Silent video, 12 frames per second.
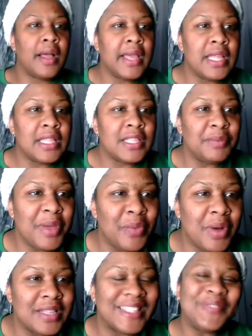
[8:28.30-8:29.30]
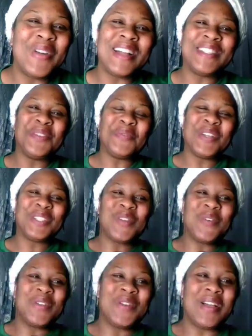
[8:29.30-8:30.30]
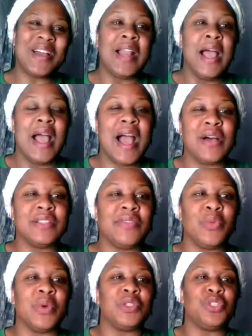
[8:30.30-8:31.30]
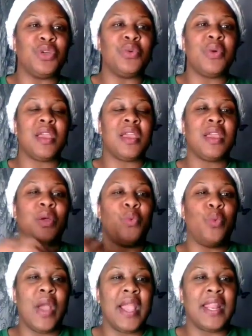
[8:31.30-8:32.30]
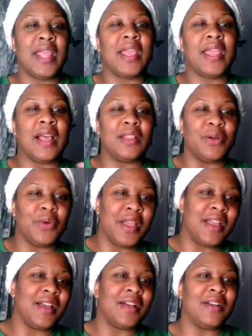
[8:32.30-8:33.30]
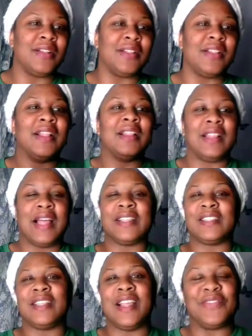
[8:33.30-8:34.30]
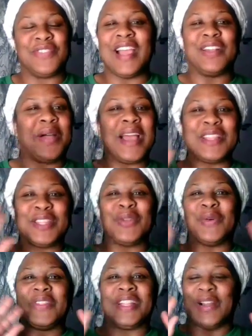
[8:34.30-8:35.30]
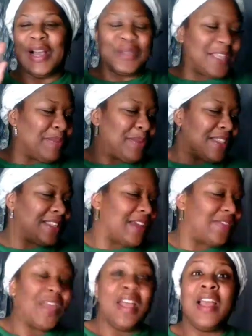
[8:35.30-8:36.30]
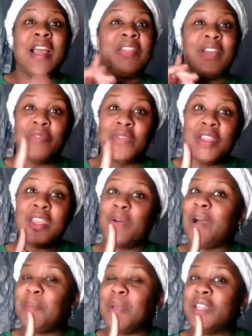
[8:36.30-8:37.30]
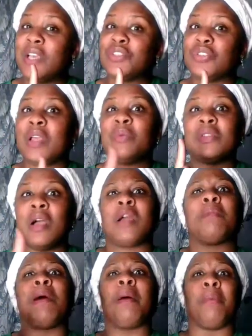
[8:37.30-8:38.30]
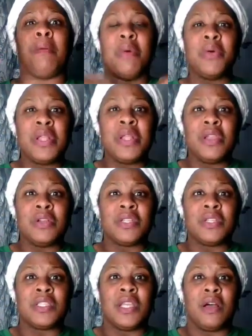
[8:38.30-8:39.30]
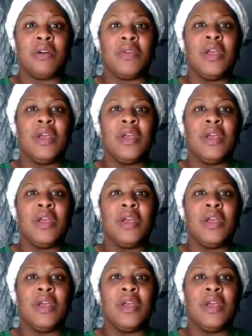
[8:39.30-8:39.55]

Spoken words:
It's me, Watson. What's going on? How's everyone doing? Waiting, LOL, lots of laughs. Yeah, I know. I had to do all the little housekeeping stuff. The video I made yesterday was talking about promoting yourself.